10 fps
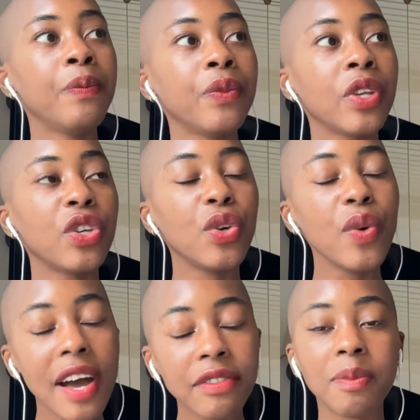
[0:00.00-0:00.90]
you
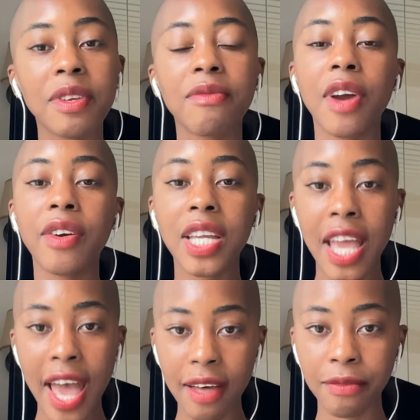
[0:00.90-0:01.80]
have to be very
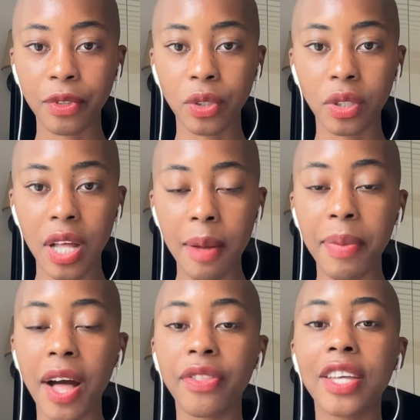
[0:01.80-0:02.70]
careful
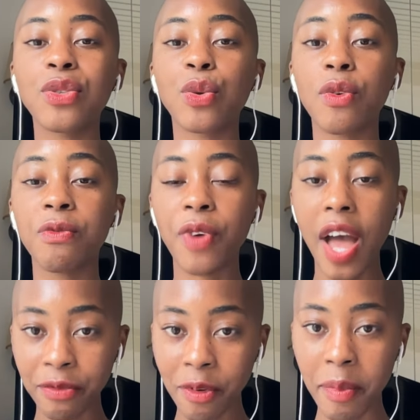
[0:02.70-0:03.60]
about that sort of
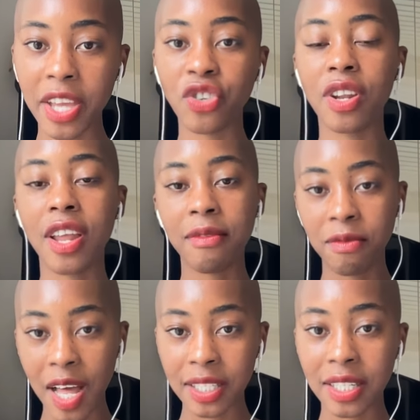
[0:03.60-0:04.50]
affirmation and
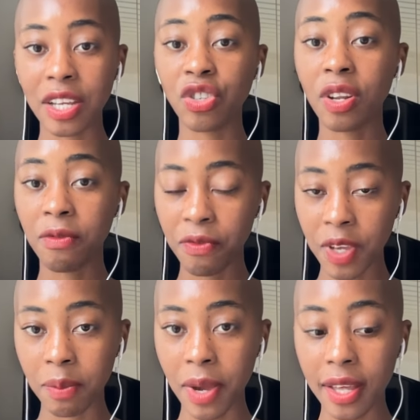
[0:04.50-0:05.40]
validation and
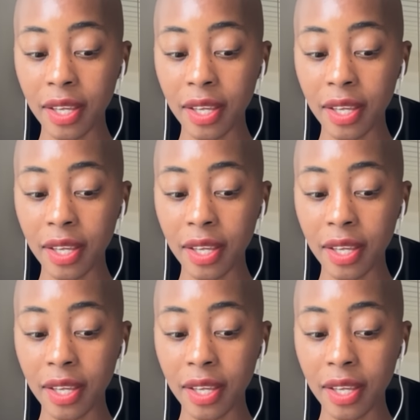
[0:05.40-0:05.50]
feedback,